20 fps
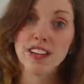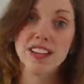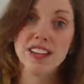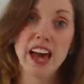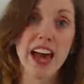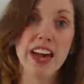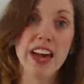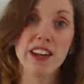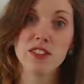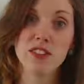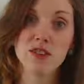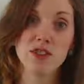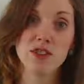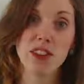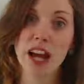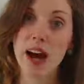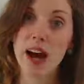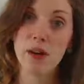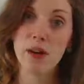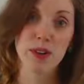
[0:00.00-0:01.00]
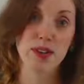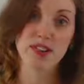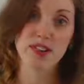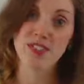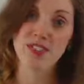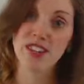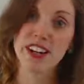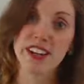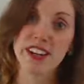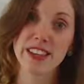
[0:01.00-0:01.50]
10 flowers
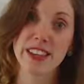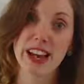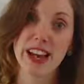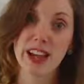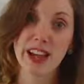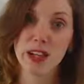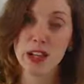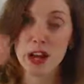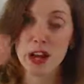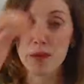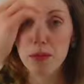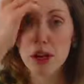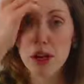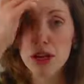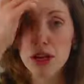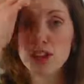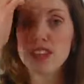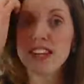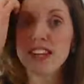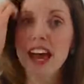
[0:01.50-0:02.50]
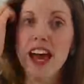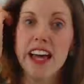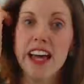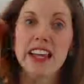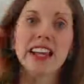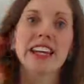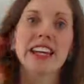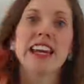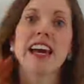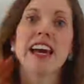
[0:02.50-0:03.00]
stuck in that clump.
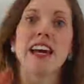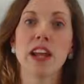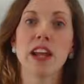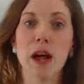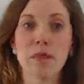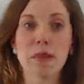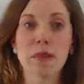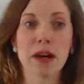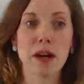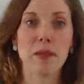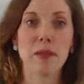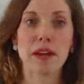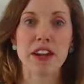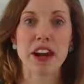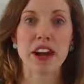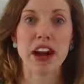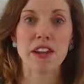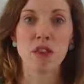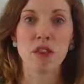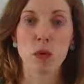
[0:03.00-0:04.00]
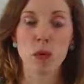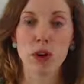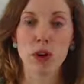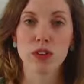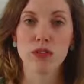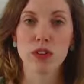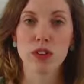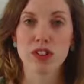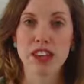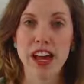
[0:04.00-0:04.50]
10, again, I may or may not have a
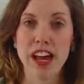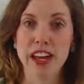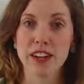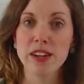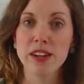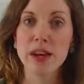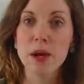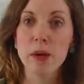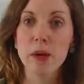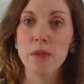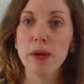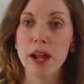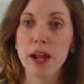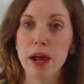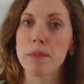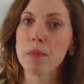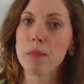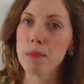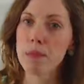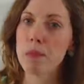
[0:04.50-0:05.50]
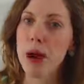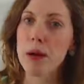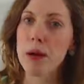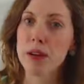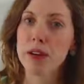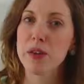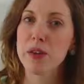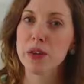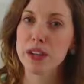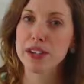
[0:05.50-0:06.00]
word for 10, but I'm
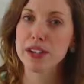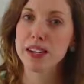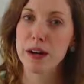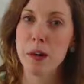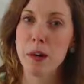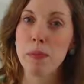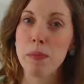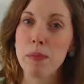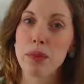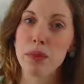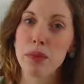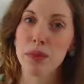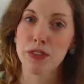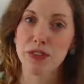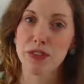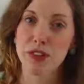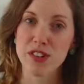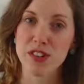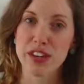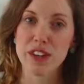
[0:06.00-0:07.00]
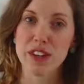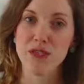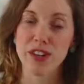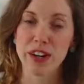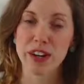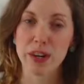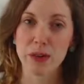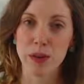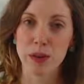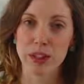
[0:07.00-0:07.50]
probably going to come up with a word for 10
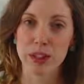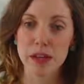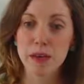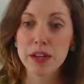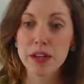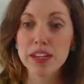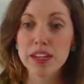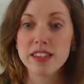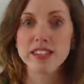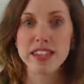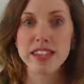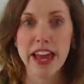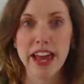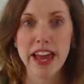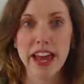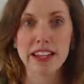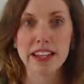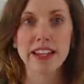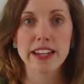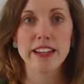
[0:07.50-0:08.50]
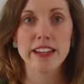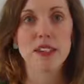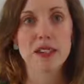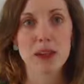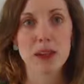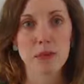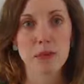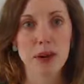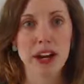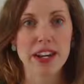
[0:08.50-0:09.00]
very quickly because 10 is a
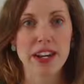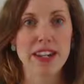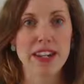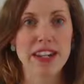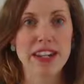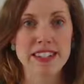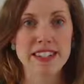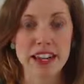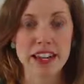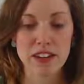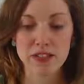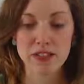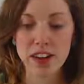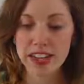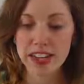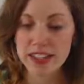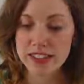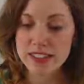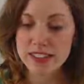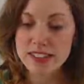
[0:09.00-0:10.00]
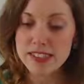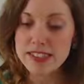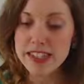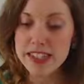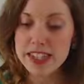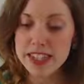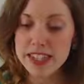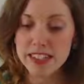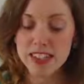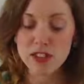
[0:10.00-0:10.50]
number I can identify, I can
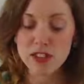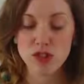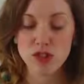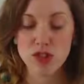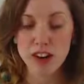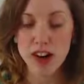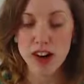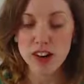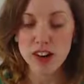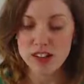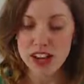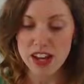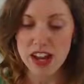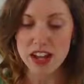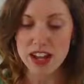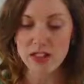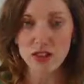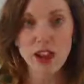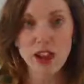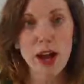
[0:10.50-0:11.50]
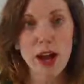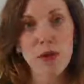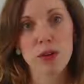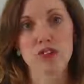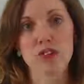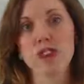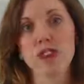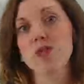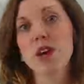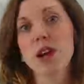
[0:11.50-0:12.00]
see in nature. There are 10
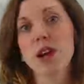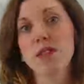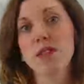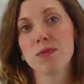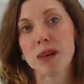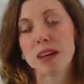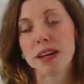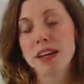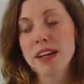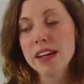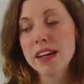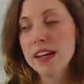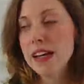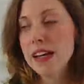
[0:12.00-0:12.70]
flowers in front of me.